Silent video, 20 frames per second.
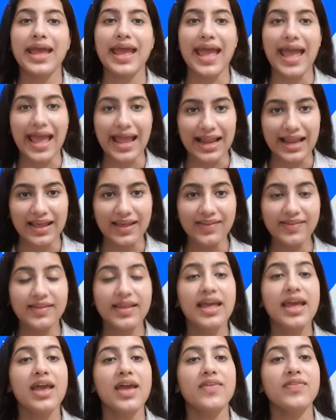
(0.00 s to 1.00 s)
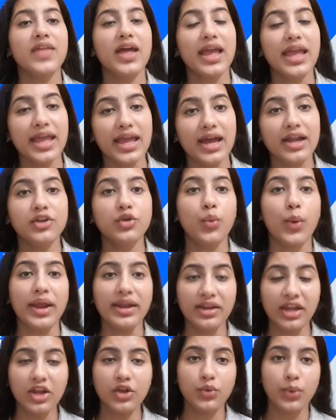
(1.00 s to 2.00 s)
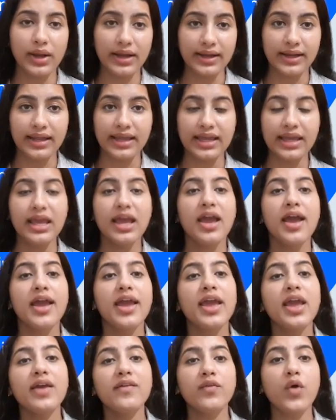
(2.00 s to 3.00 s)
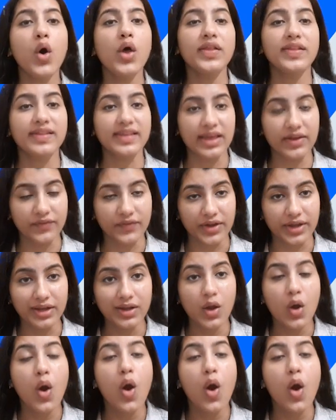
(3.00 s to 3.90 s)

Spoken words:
Ellis, in the year 2020, he was given